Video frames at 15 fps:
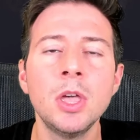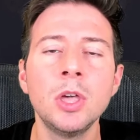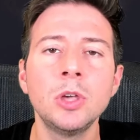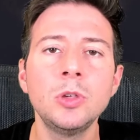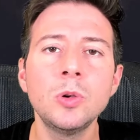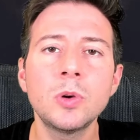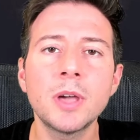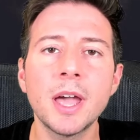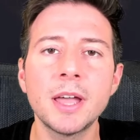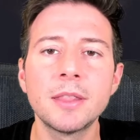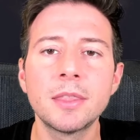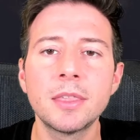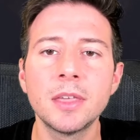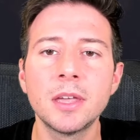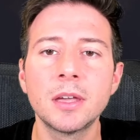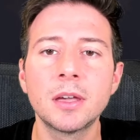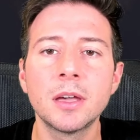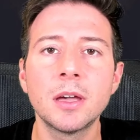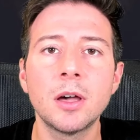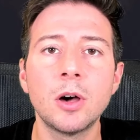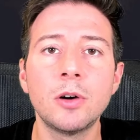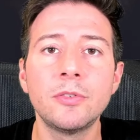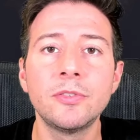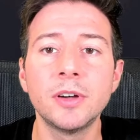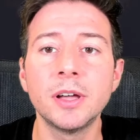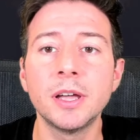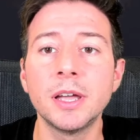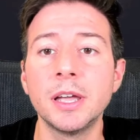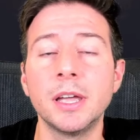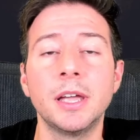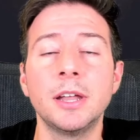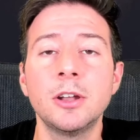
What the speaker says: You can think of an